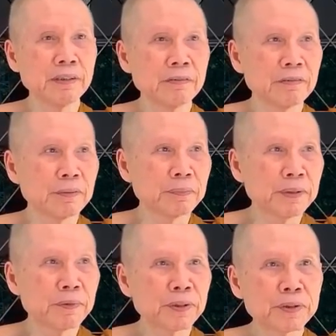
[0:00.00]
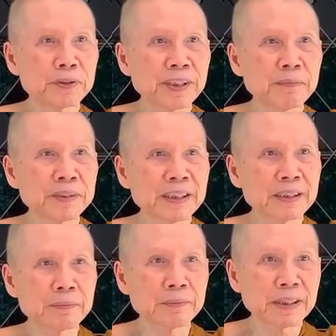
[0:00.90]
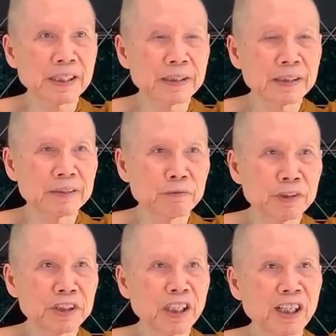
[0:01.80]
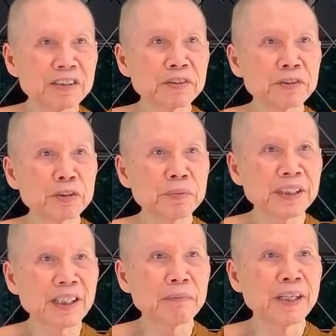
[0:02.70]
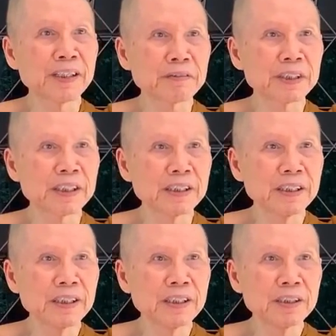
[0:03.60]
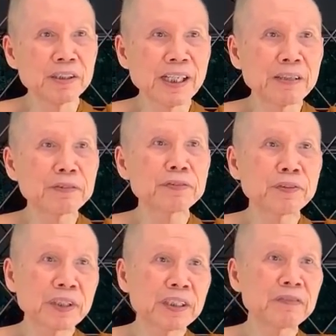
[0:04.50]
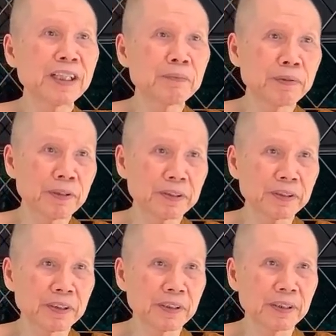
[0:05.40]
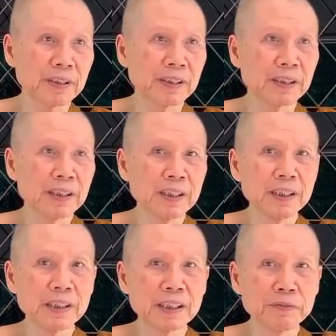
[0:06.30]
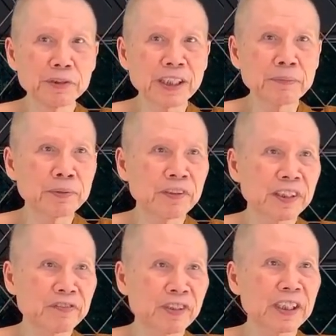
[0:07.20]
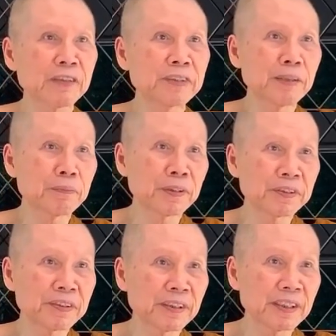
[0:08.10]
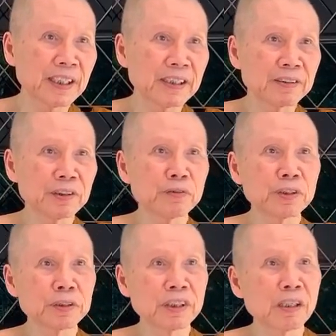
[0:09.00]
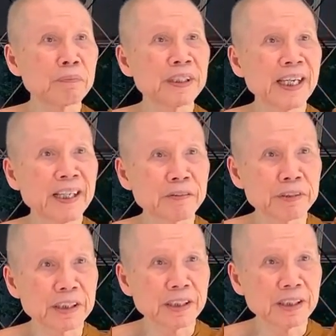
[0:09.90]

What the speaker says: When people do something which cause you to become angry, you have to forgive that person. If you can forgive that person, then you will not be angry.